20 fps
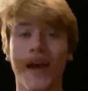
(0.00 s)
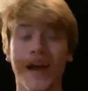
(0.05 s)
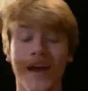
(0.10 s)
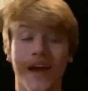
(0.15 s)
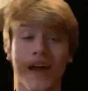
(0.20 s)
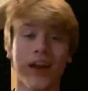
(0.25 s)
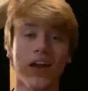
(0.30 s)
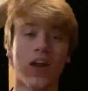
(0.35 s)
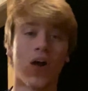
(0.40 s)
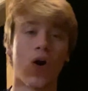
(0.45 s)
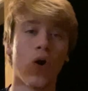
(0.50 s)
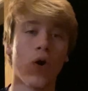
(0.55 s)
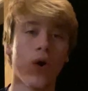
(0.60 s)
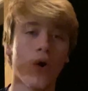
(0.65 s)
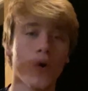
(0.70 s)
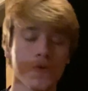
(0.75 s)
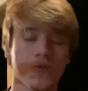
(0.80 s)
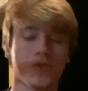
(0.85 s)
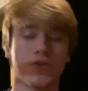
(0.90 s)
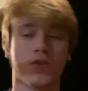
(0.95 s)
and
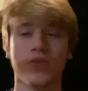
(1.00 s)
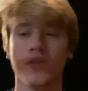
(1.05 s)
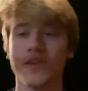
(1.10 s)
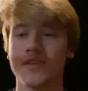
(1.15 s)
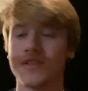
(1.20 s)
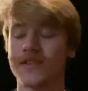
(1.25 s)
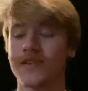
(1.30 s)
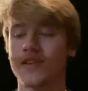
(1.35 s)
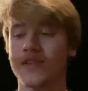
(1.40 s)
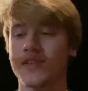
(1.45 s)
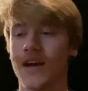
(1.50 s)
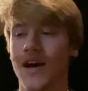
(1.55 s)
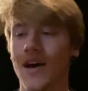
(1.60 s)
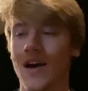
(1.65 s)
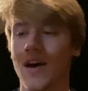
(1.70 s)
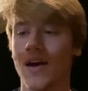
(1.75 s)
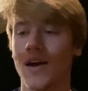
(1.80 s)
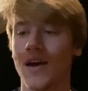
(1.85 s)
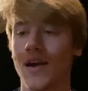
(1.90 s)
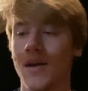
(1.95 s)
also this is a
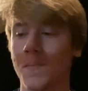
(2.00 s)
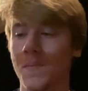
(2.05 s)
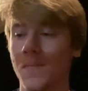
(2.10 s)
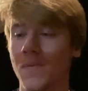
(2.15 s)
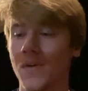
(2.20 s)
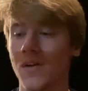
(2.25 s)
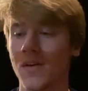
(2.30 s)
time